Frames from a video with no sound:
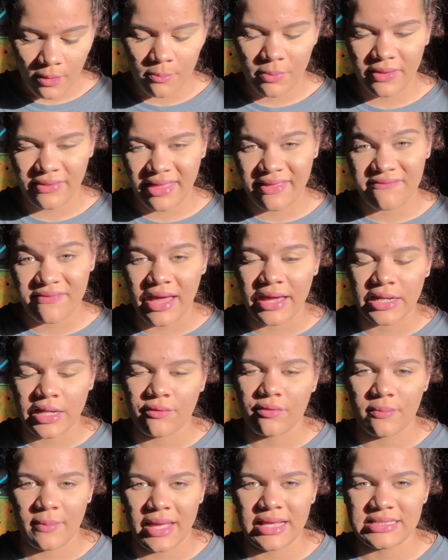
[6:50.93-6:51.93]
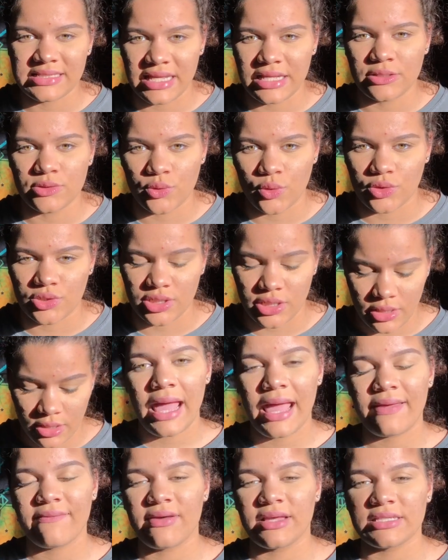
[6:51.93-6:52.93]
but they found her remains in Georgia.
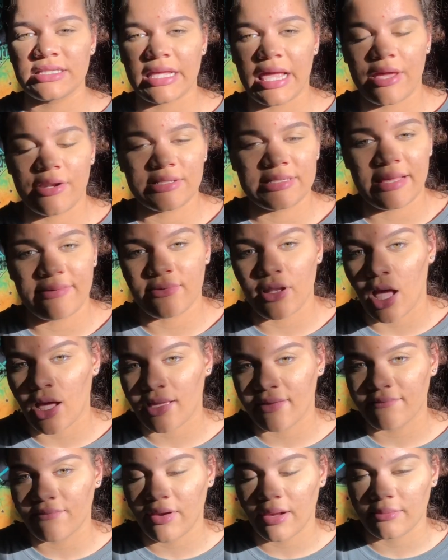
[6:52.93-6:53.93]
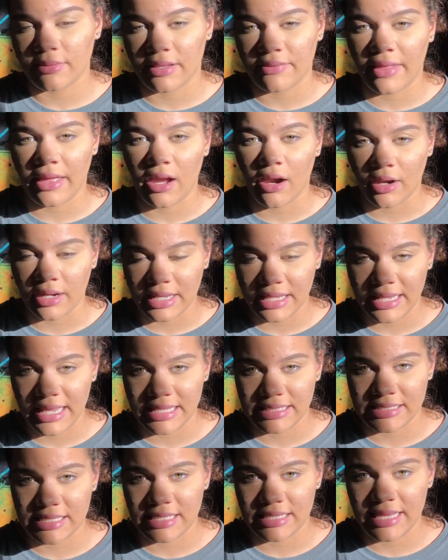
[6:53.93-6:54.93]
Investigators have not confirmed that they are
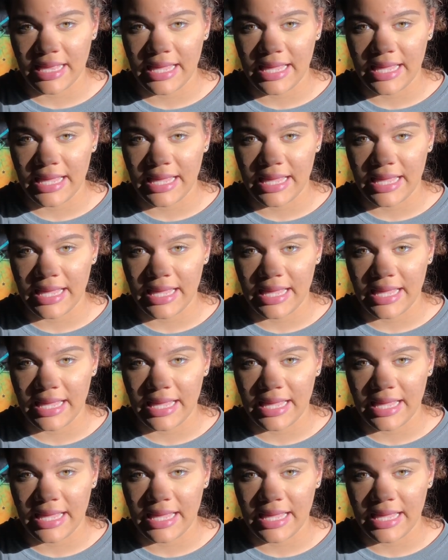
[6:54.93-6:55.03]
connected.